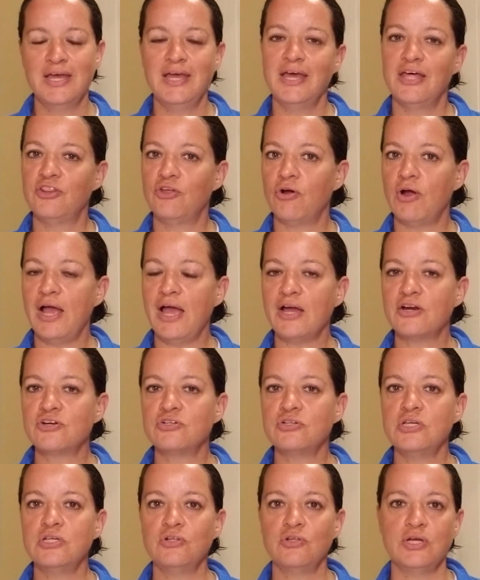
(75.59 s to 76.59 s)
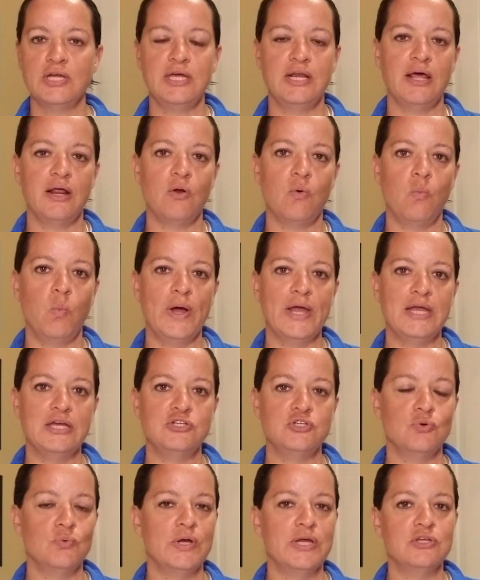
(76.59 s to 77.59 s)
and they're actually looking at a way
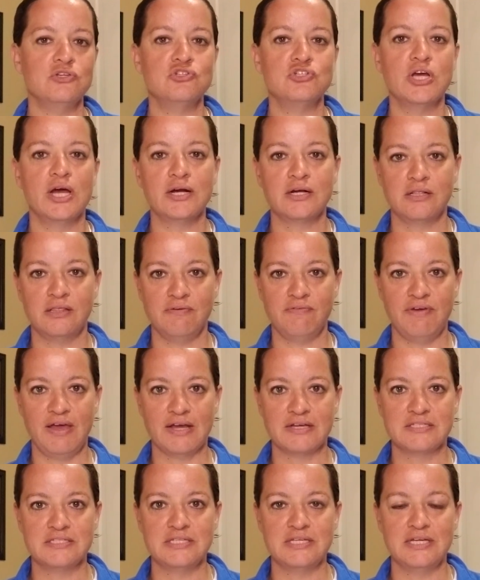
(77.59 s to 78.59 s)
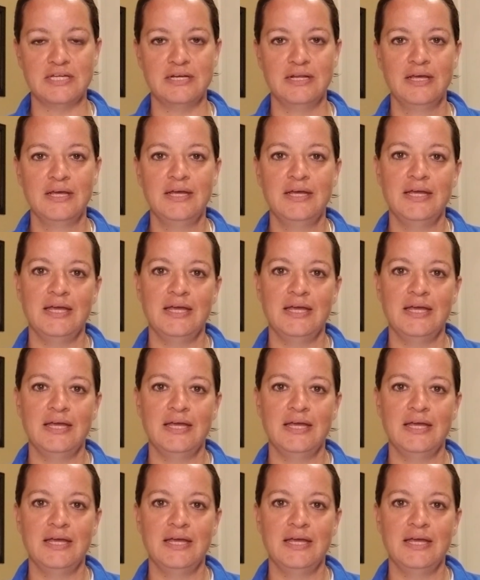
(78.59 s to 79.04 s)
to inject the vaccine